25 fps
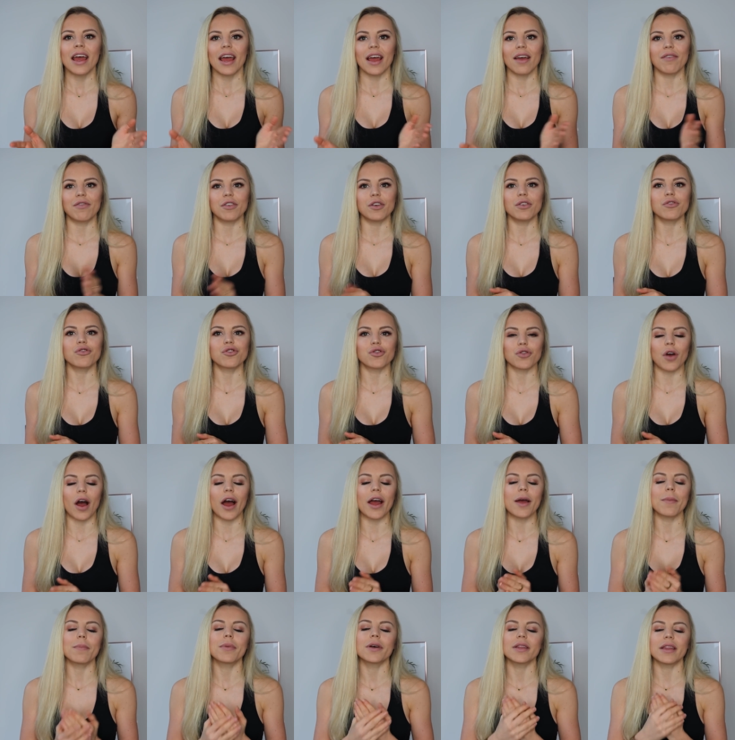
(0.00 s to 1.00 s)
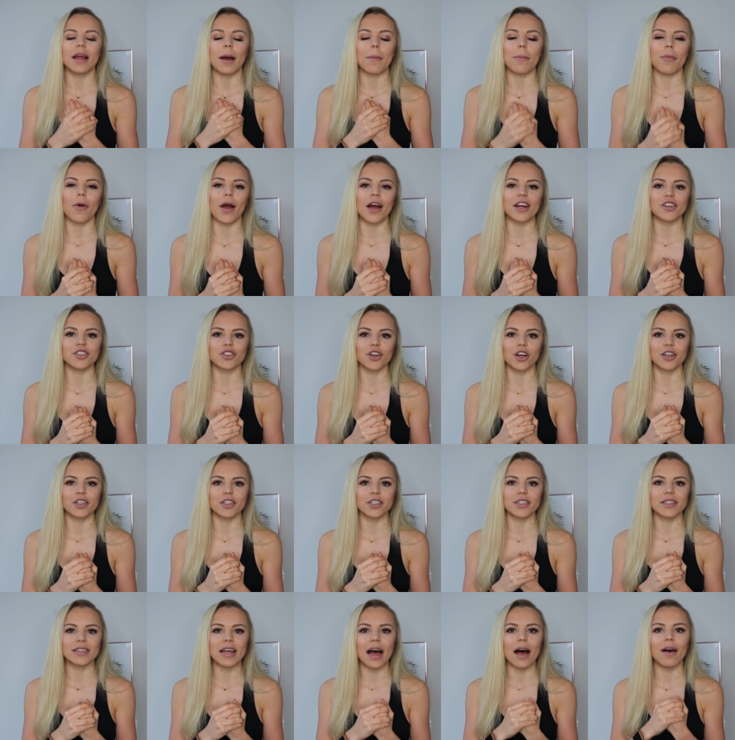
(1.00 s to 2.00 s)
if you try and put that pressure on
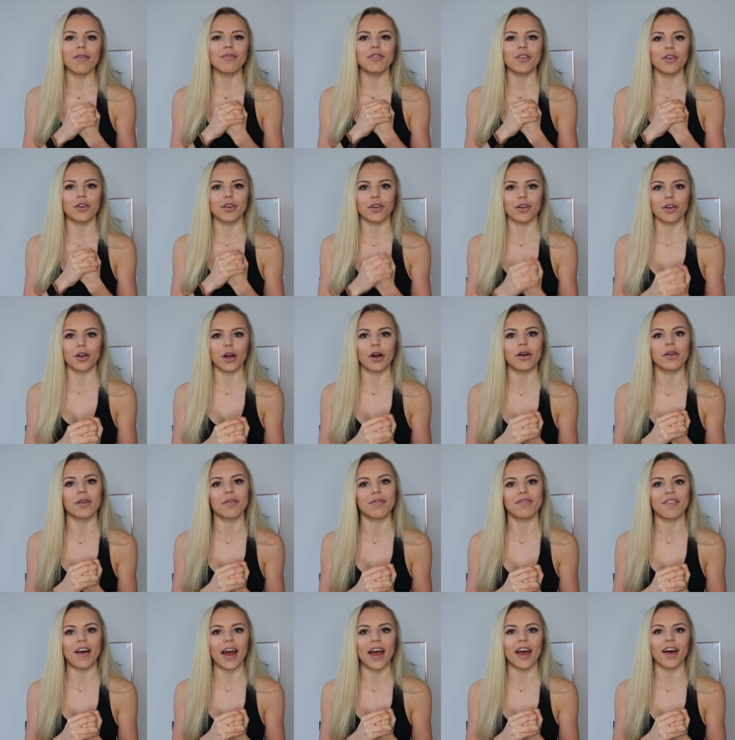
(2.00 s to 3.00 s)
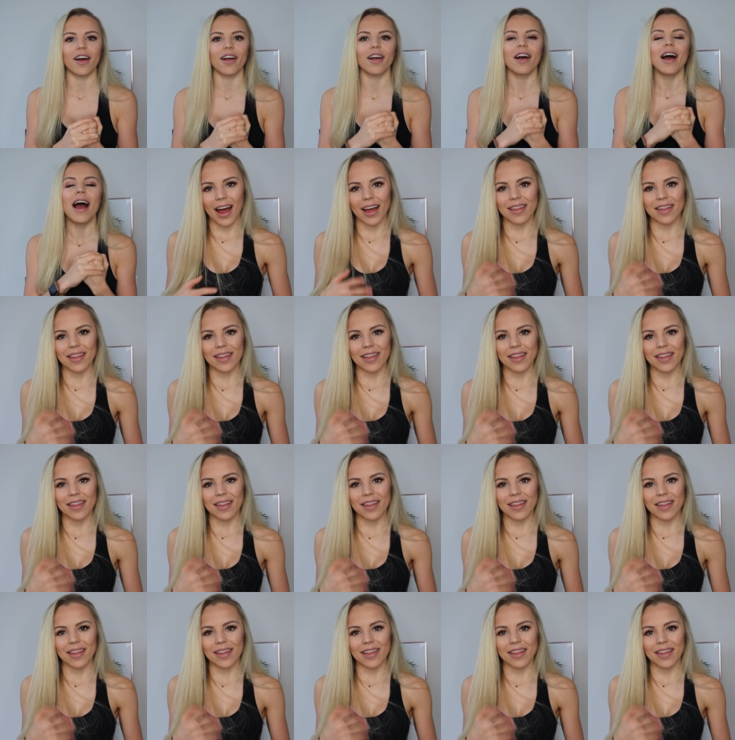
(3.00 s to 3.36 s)
yourself, you're gonna fail,